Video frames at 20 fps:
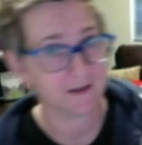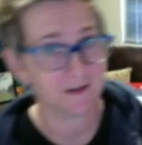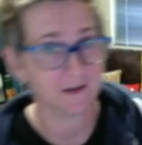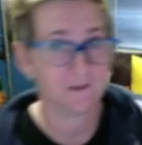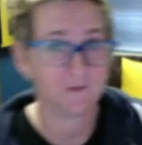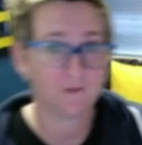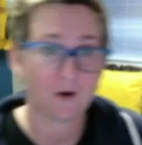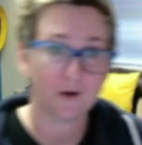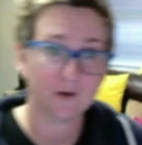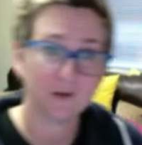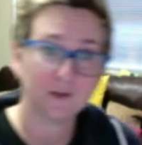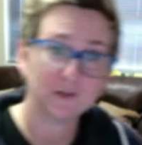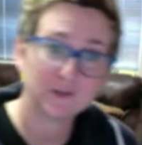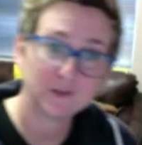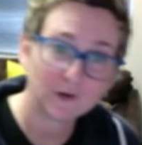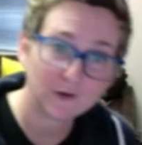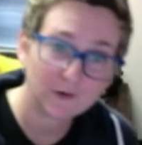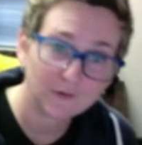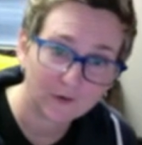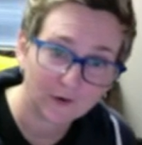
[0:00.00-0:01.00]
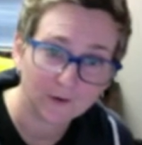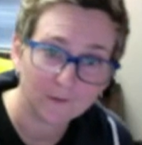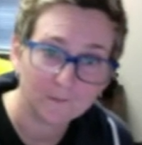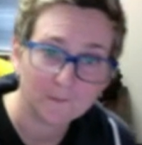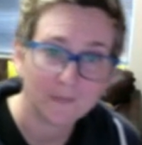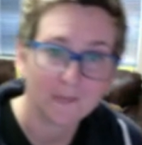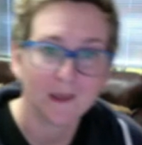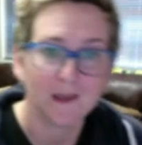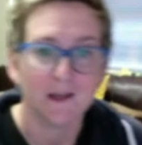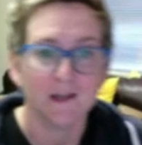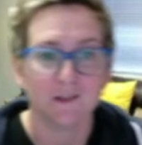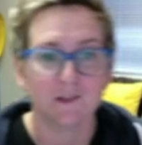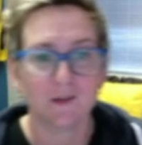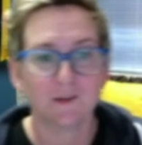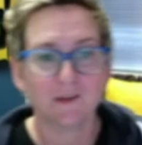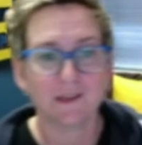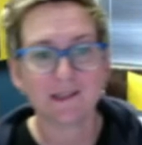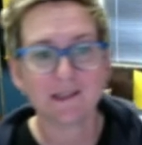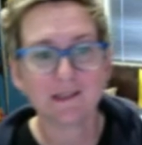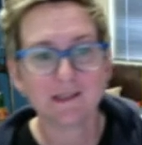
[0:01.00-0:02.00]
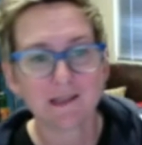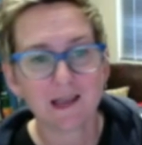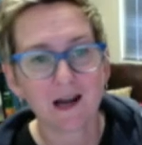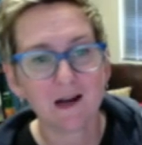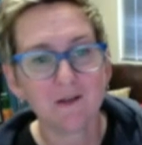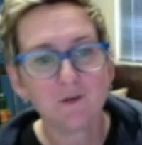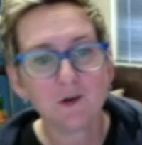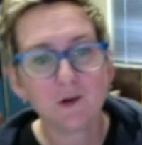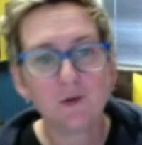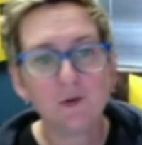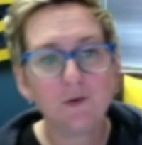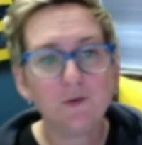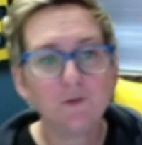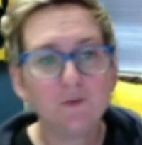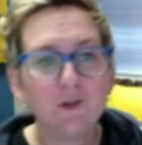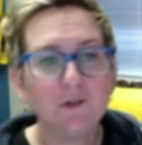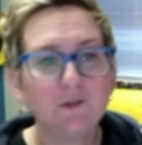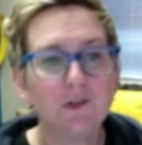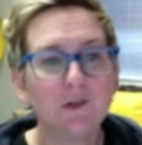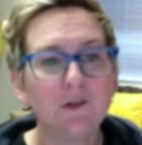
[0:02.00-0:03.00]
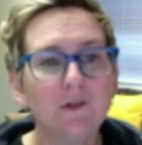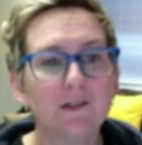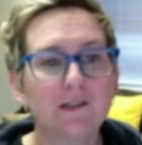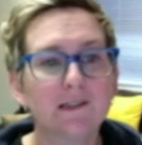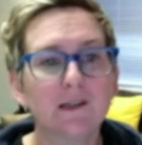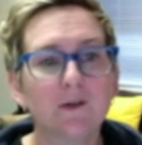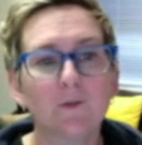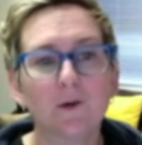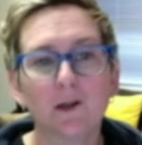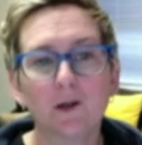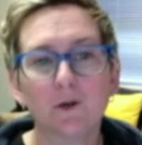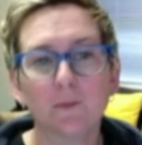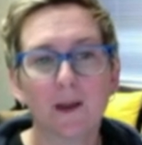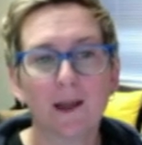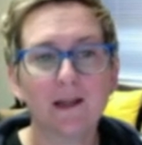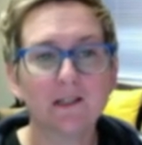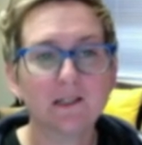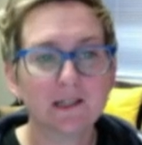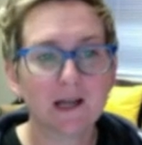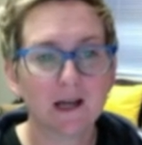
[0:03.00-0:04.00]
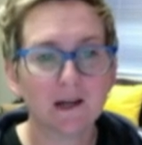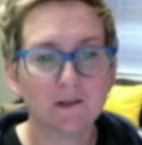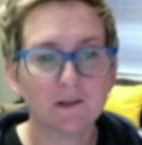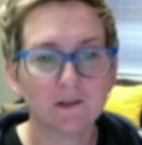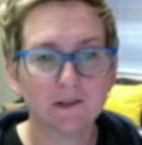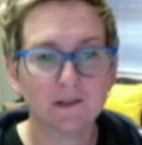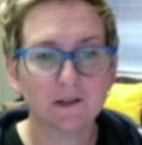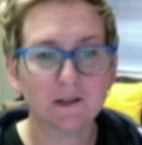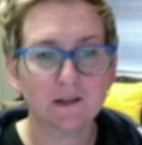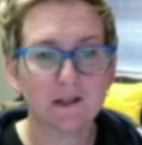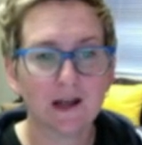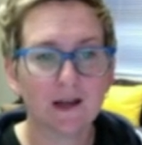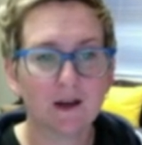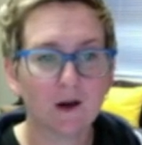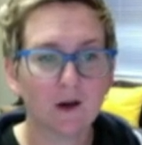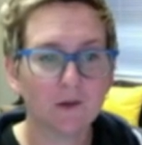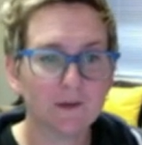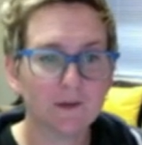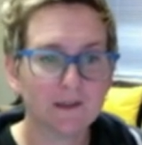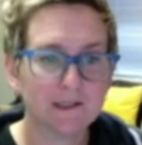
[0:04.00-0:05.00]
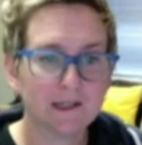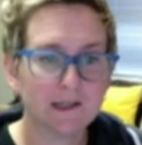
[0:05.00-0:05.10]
that live on your server. So this is kind of a cool view too, to see what your page titles look like all